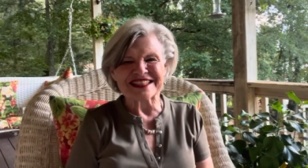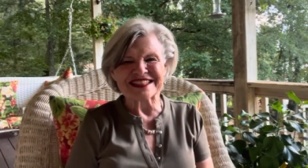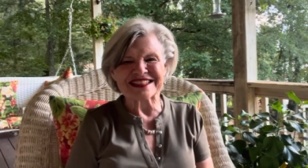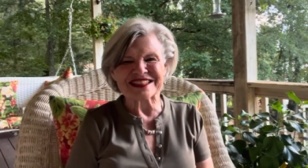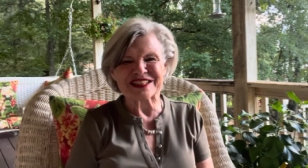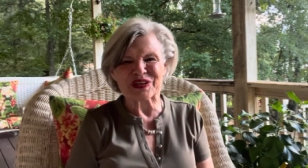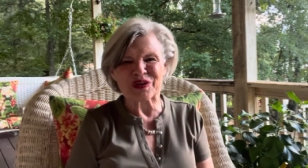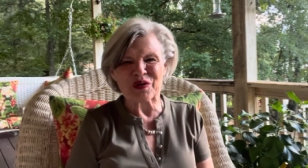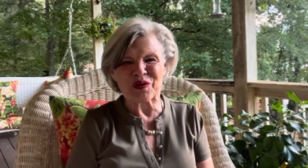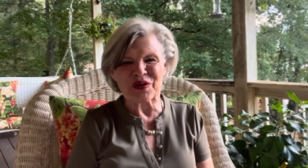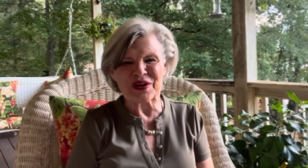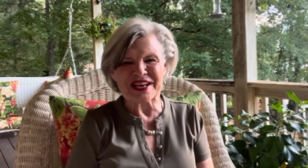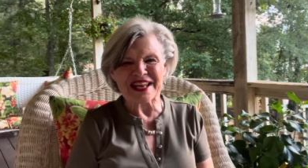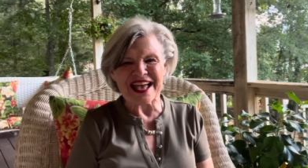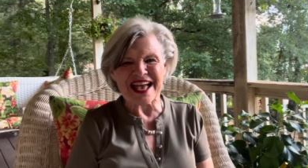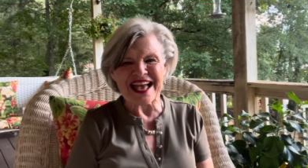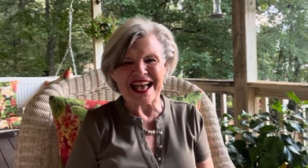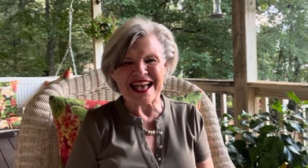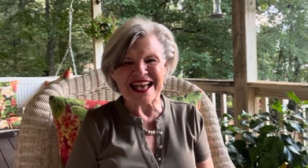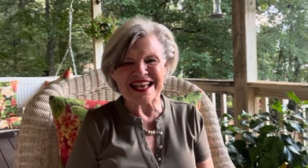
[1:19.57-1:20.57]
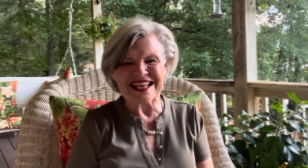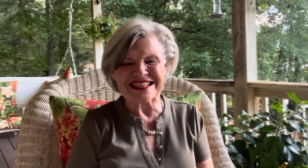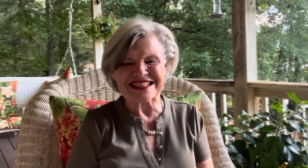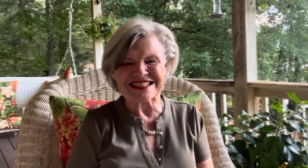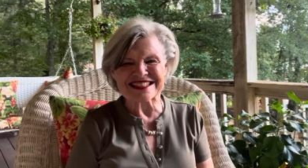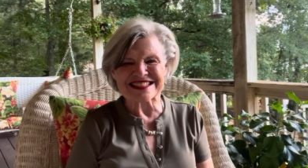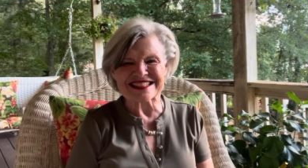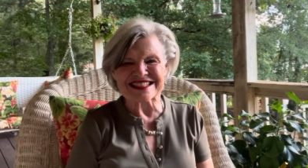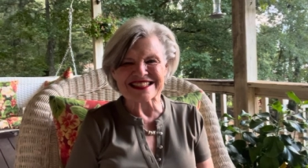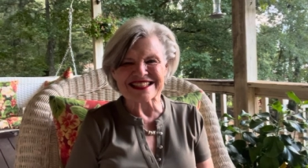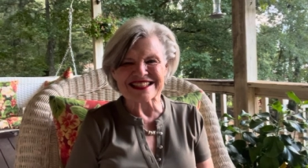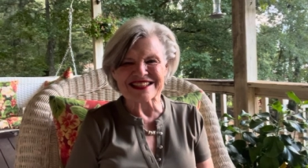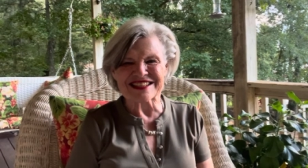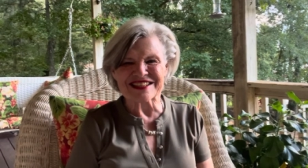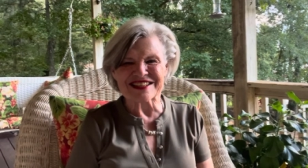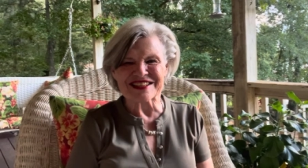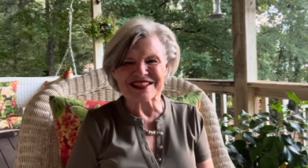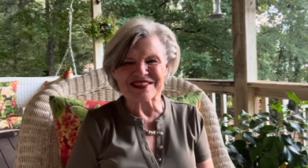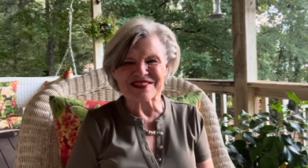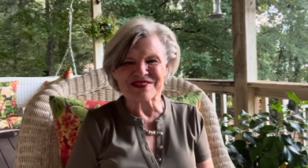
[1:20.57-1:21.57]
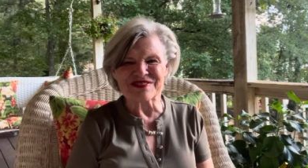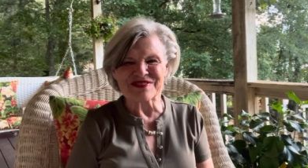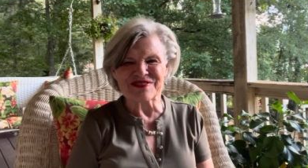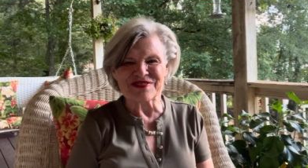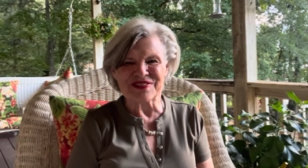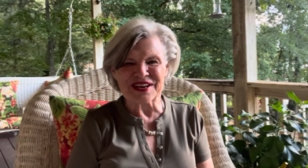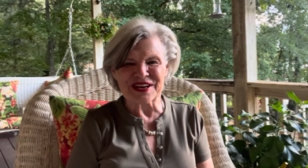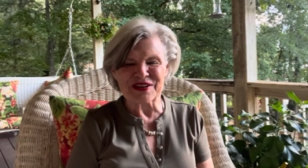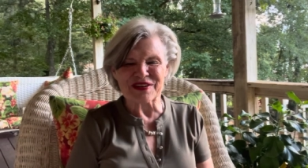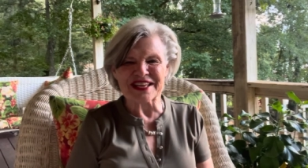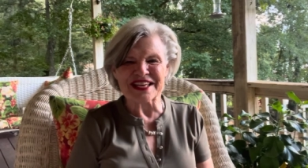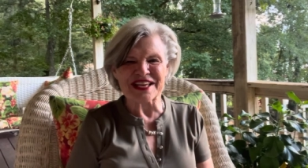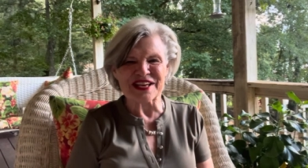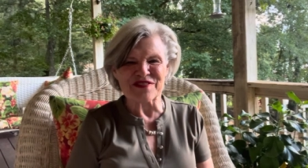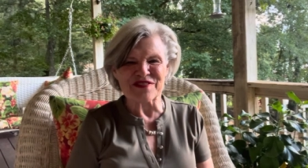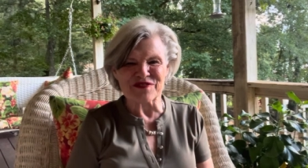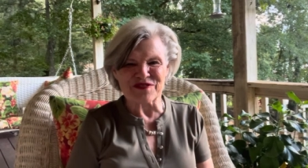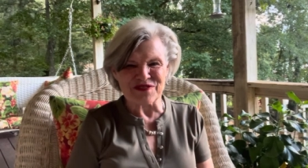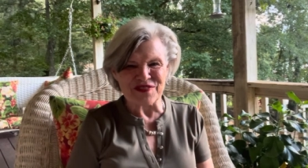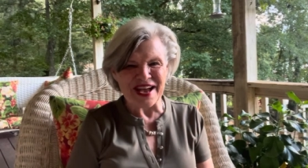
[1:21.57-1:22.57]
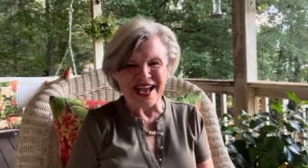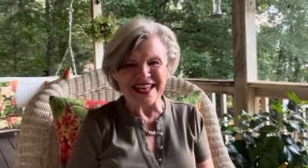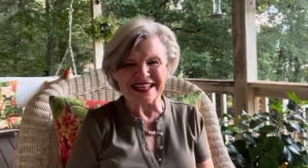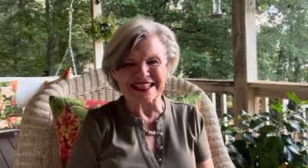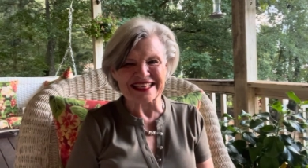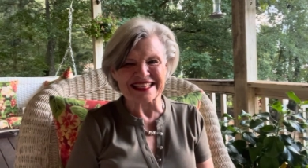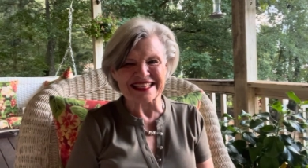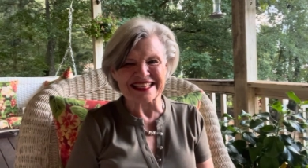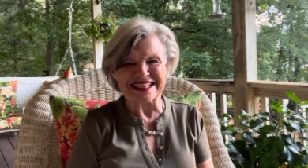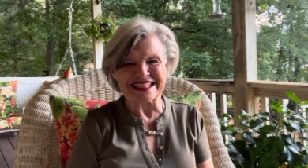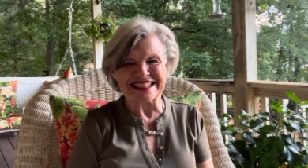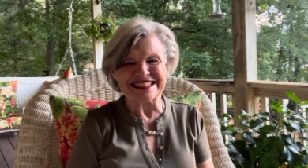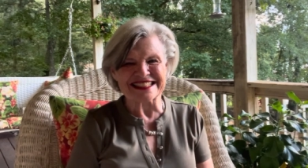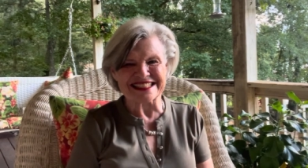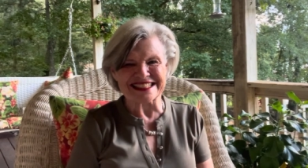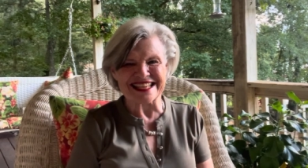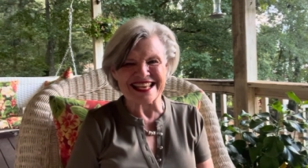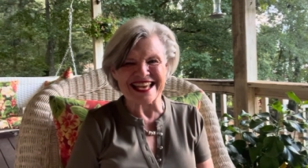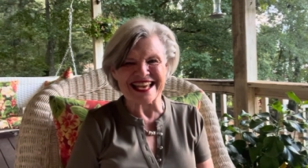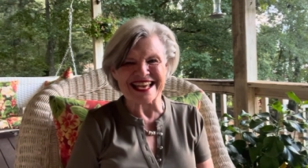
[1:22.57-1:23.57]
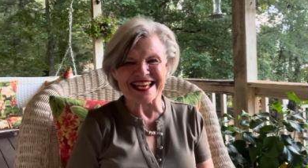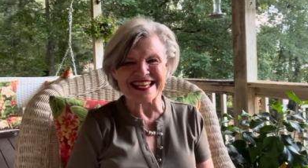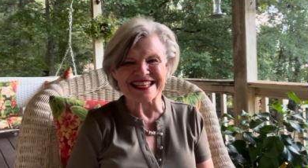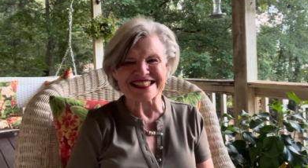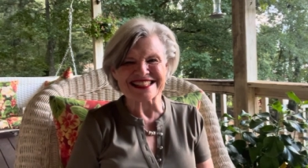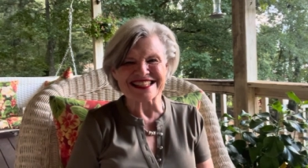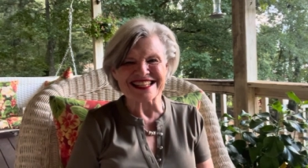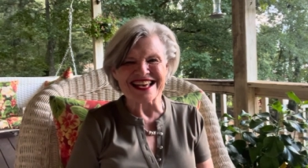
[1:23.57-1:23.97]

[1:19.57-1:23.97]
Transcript: the Lord has very emphatically said